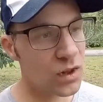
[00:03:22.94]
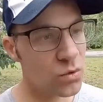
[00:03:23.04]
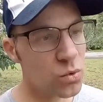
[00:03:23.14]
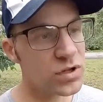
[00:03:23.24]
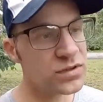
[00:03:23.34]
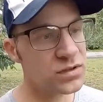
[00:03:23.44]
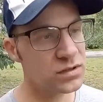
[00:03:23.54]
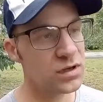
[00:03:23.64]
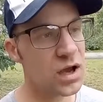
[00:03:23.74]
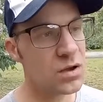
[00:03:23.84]
what
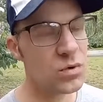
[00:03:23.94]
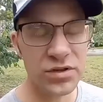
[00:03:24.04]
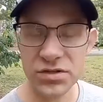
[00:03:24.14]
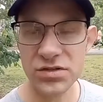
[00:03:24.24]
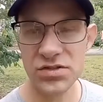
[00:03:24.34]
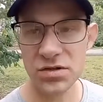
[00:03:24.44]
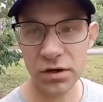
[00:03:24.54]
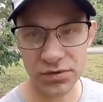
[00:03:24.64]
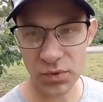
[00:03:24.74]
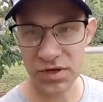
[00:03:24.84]
I want you to
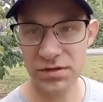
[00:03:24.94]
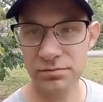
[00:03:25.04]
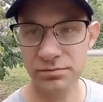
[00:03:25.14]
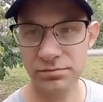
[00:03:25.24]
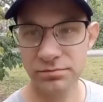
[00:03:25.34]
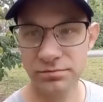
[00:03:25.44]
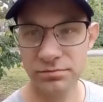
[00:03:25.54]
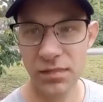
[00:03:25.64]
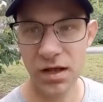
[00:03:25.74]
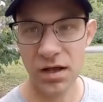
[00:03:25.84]
start with
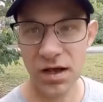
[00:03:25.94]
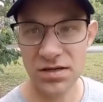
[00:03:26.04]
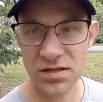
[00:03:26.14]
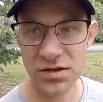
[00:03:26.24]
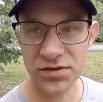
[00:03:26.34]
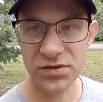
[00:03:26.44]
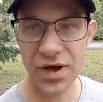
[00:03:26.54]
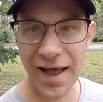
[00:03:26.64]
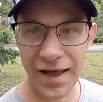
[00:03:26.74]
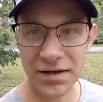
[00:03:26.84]
is not to
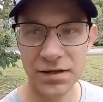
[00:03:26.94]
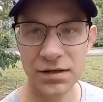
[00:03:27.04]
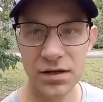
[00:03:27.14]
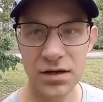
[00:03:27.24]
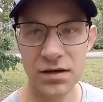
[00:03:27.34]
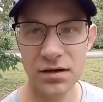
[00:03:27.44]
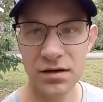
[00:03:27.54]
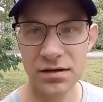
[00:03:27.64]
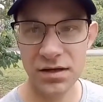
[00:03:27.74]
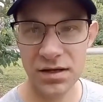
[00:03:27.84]
add
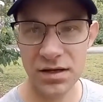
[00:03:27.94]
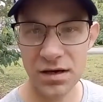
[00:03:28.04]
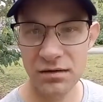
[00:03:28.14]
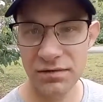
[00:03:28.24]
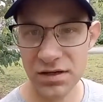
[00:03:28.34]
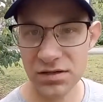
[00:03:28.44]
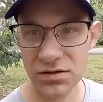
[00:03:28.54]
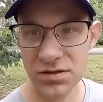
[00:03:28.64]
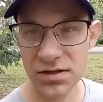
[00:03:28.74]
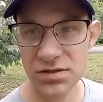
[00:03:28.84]
the video
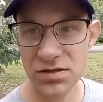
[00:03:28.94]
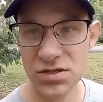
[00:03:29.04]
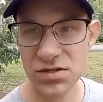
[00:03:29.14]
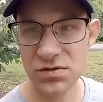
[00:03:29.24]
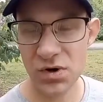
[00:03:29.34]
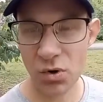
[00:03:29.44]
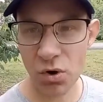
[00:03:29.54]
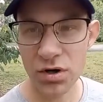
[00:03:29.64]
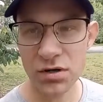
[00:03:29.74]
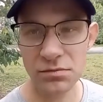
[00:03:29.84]
that you just
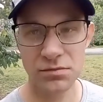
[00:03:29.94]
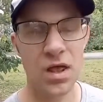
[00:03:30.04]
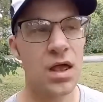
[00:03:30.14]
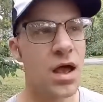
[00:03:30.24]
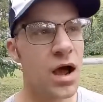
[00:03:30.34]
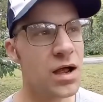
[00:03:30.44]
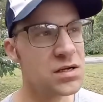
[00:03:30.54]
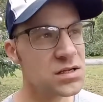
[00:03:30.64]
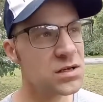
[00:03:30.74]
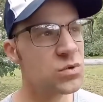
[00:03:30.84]
recorded. I
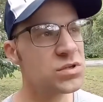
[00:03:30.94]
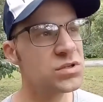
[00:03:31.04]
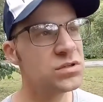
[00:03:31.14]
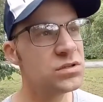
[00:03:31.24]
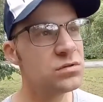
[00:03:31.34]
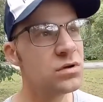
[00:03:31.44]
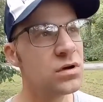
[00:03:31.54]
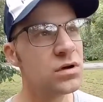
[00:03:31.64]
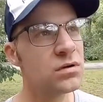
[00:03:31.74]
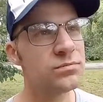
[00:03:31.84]
actually want you
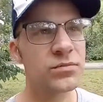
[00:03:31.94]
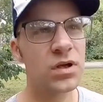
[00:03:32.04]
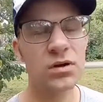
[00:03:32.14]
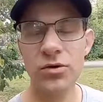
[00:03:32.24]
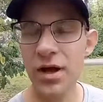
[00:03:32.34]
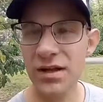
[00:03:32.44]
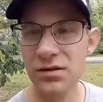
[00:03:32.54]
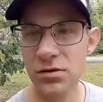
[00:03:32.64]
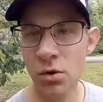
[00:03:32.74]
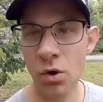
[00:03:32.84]
to create
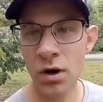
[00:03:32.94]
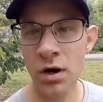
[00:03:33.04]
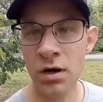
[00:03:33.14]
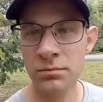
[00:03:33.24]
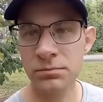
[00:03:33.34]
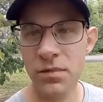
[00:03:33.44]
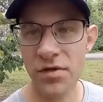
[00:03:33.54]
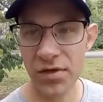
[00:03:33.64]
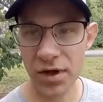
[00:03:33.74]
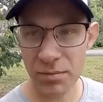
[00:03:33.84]
your
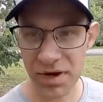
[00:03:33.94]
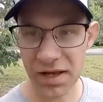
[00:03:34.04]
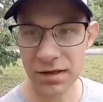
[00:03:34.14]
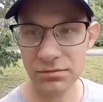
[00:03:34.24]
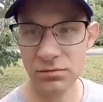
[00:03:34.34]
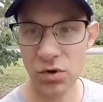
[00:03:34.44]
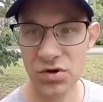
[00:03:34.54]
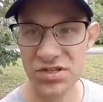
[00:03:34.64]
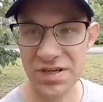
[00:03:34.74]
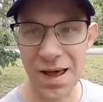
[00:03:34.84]
thumbnail or
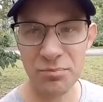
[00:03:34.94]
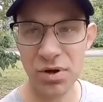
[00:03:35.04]
snap